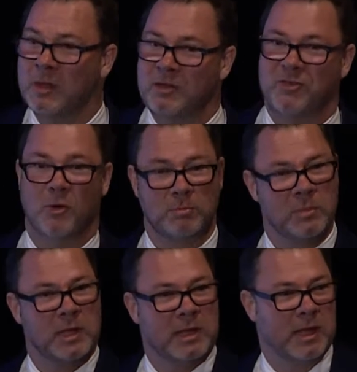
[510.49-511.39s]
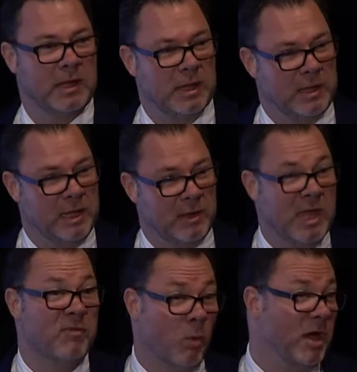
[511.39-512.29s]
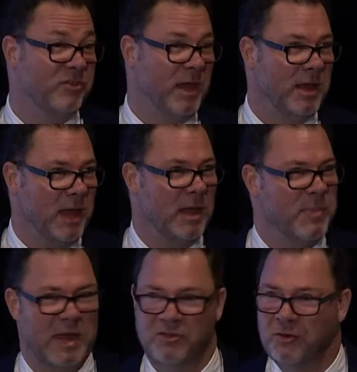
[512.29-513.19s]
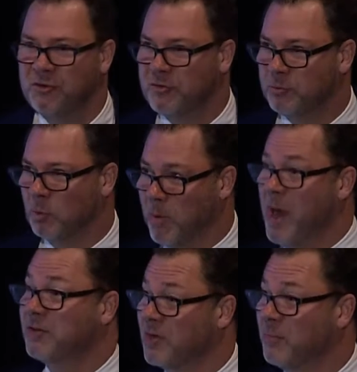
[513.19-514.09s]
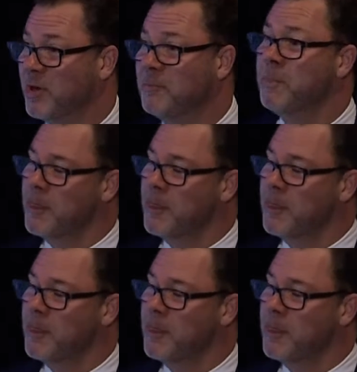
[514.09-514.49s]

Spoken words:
So Kiva was a Massachusetts robotics company.